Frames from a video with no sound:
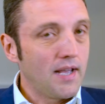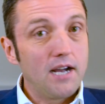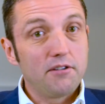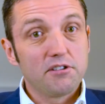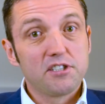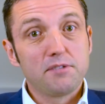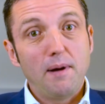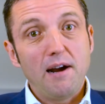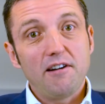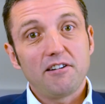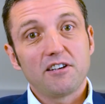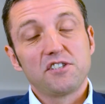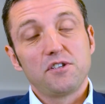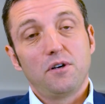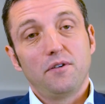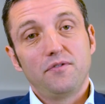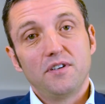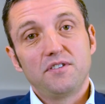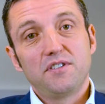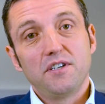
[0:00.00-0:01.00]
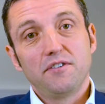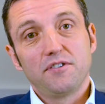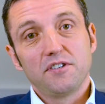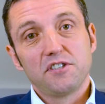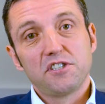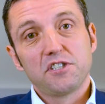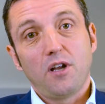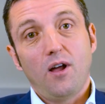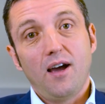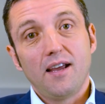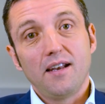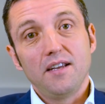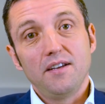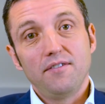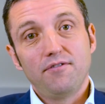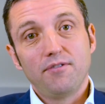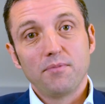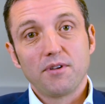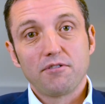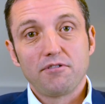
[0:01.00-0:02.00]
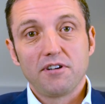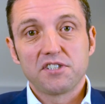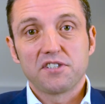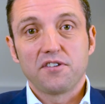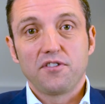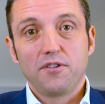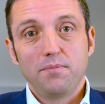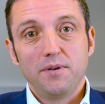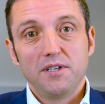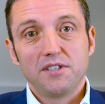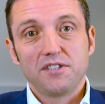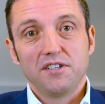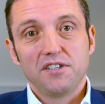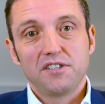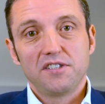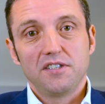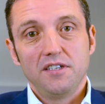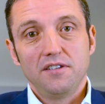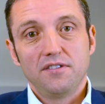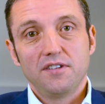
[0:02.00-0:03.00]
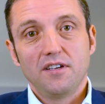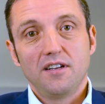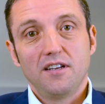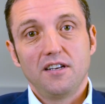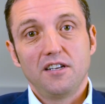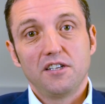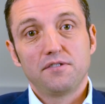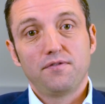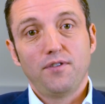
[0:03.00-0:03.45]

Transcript: Our asparagus offer differs slightly from the rest of the business in that it is